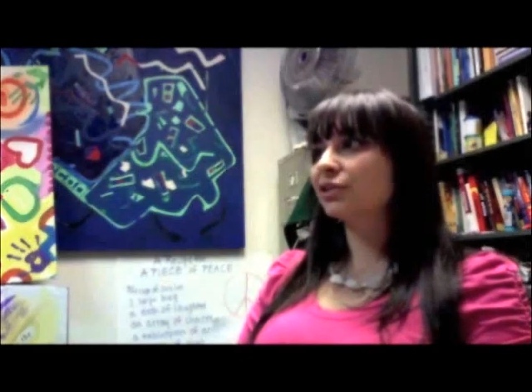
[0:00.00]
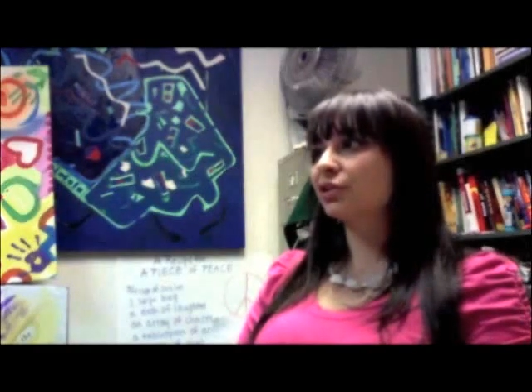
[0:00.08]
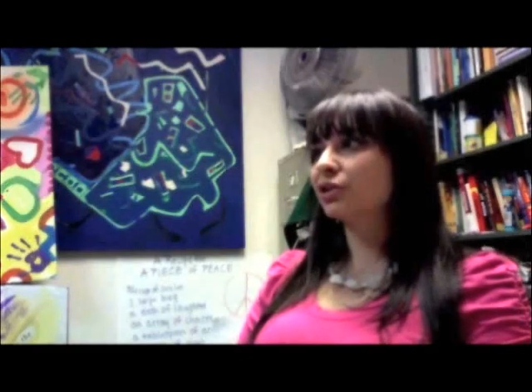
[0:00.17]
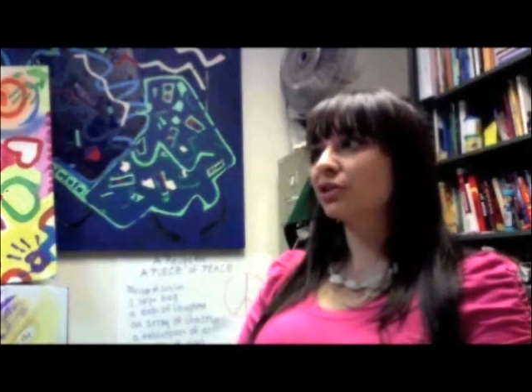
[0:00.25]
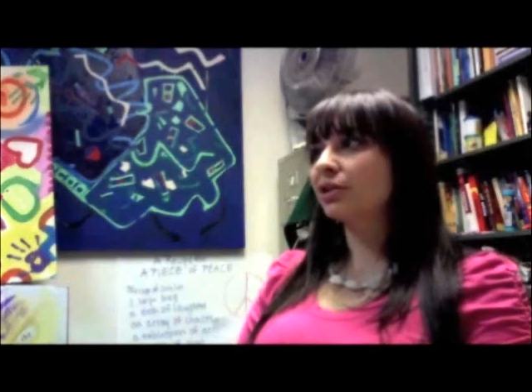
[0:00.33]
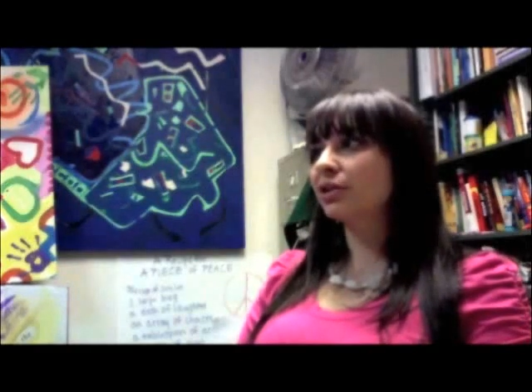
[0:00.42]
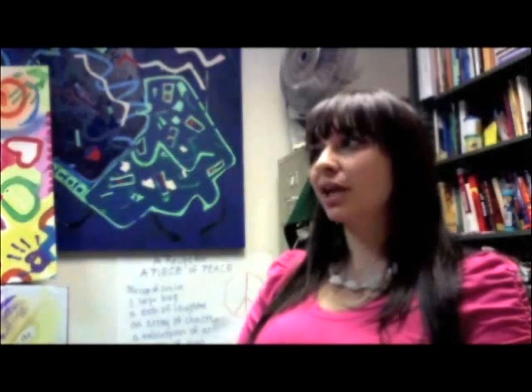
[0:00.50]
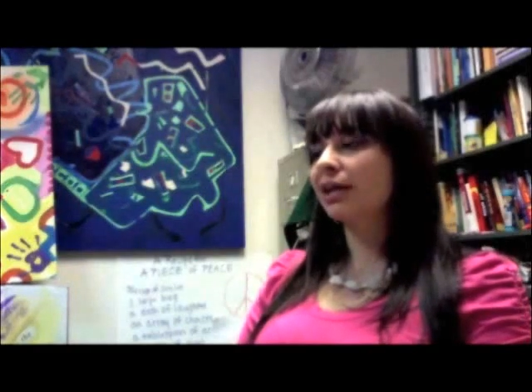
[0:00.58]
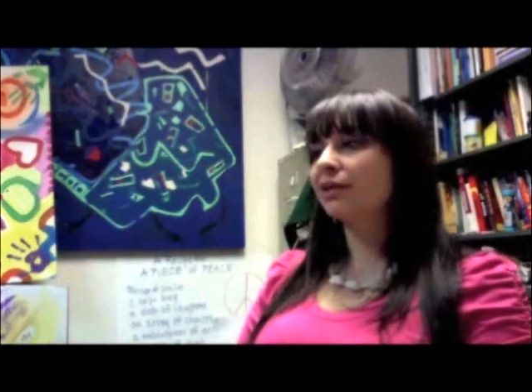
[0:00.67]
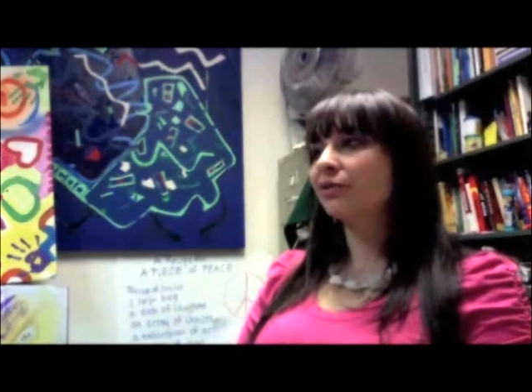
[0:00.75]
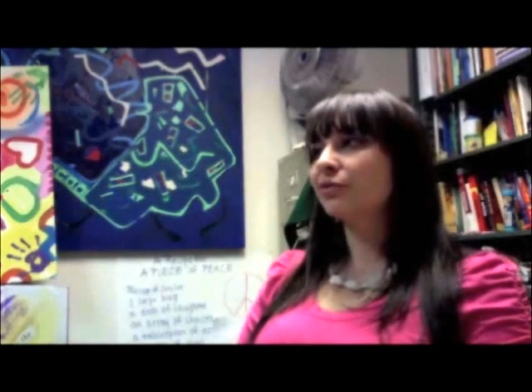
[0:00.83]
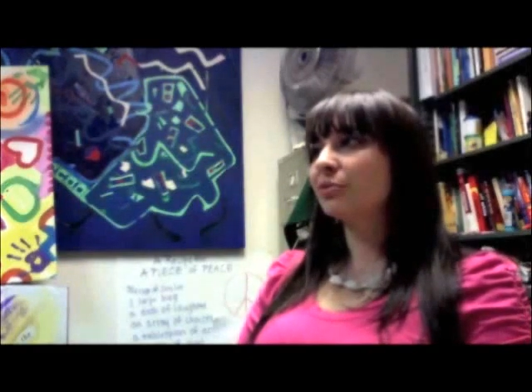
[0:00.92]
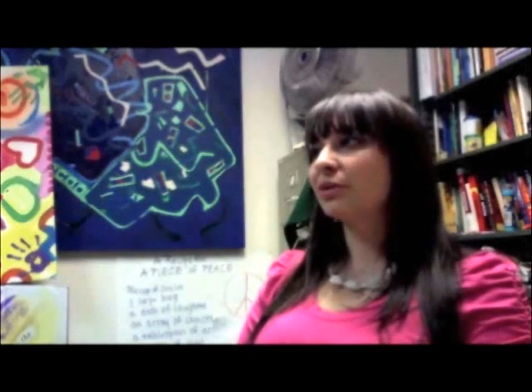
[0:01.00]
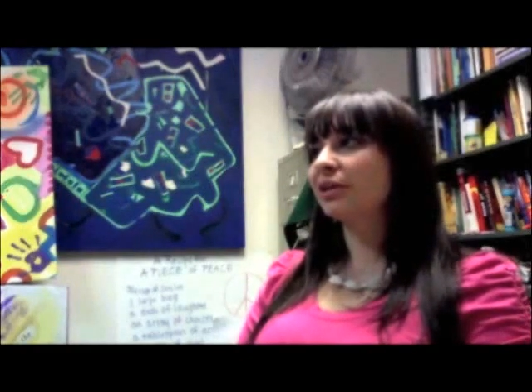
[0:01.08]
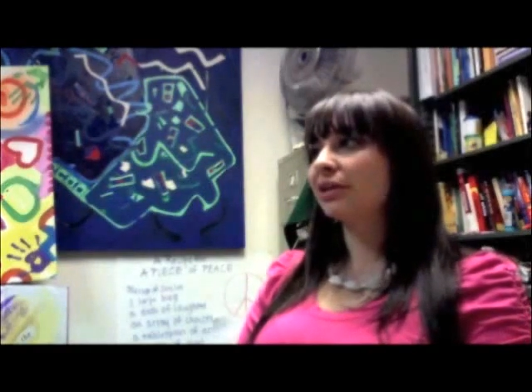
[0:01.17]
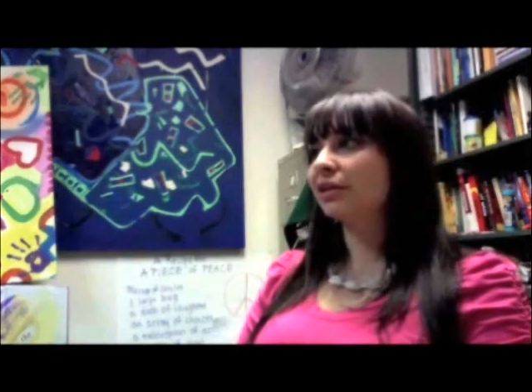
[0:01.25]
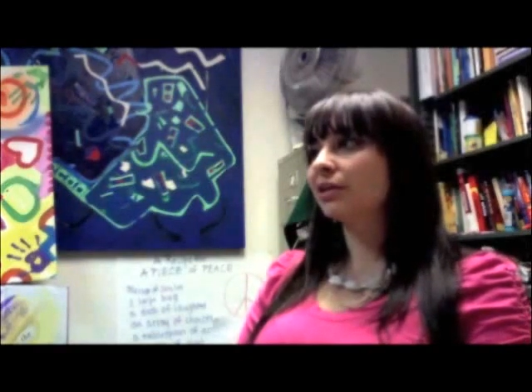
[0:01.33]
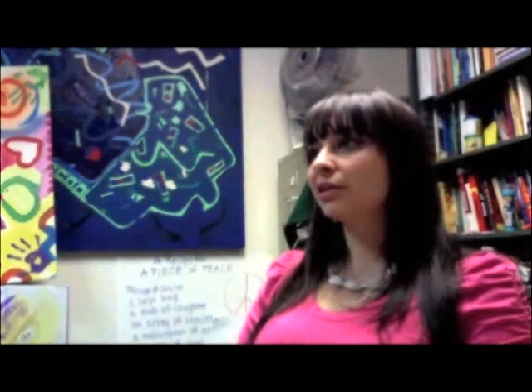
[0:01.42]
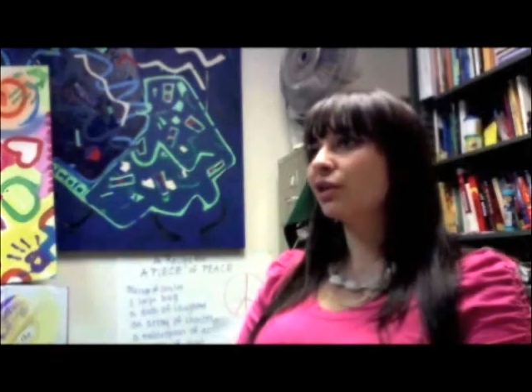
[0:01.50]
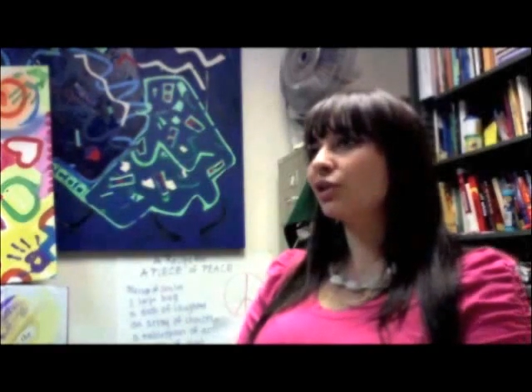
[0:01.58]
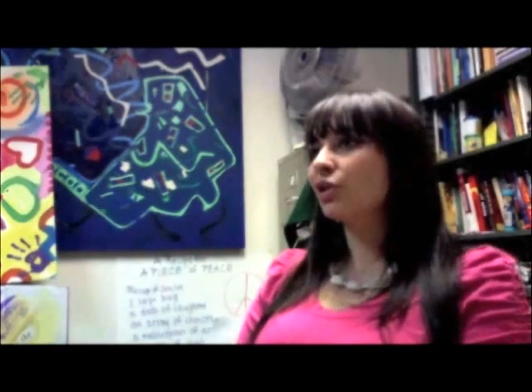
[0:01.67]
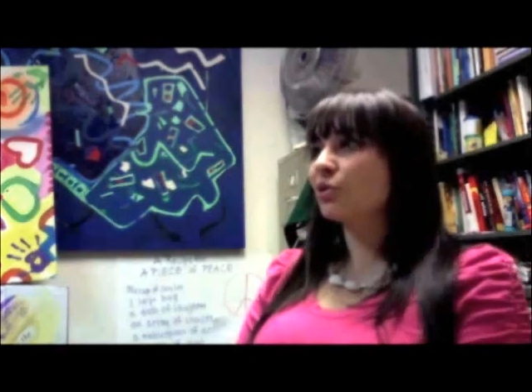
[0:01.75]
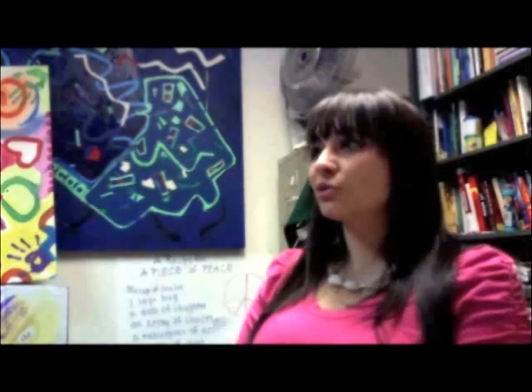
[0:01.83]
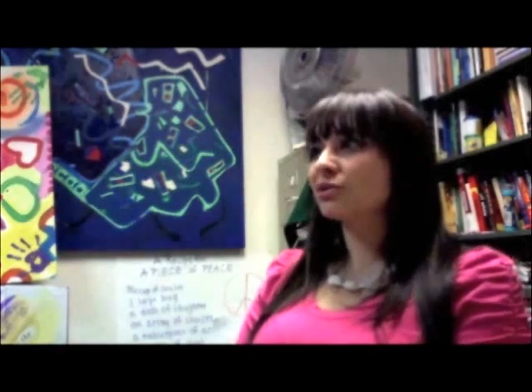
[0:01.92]
You're going to kind of be
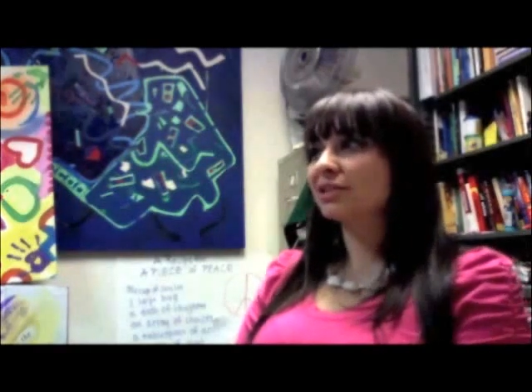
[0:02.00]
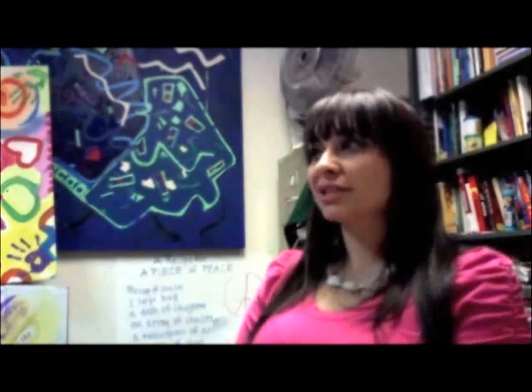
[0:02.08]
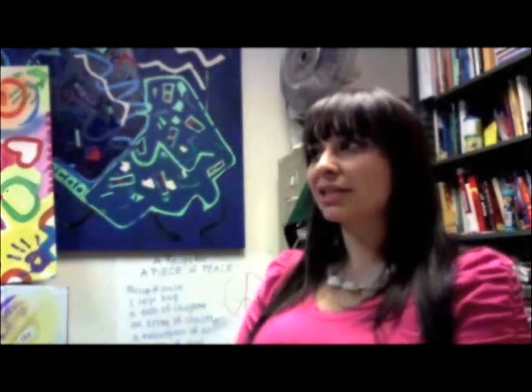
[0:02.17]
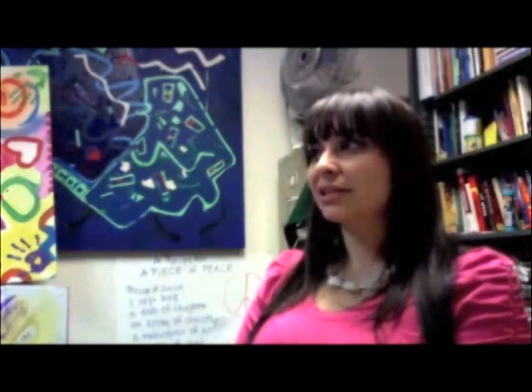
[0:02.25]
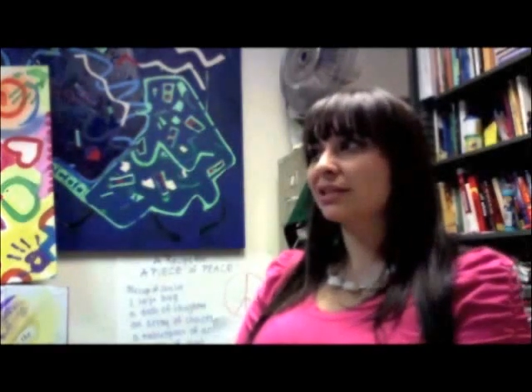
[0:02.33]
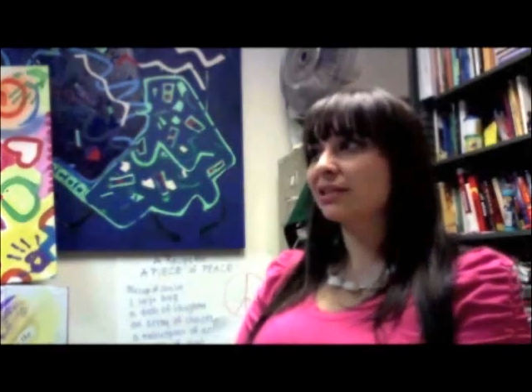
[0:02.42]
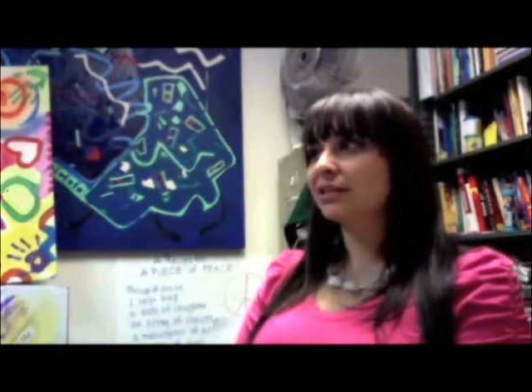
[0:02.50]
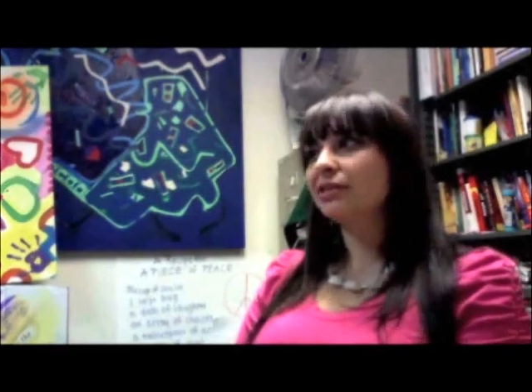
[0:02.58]
closed in.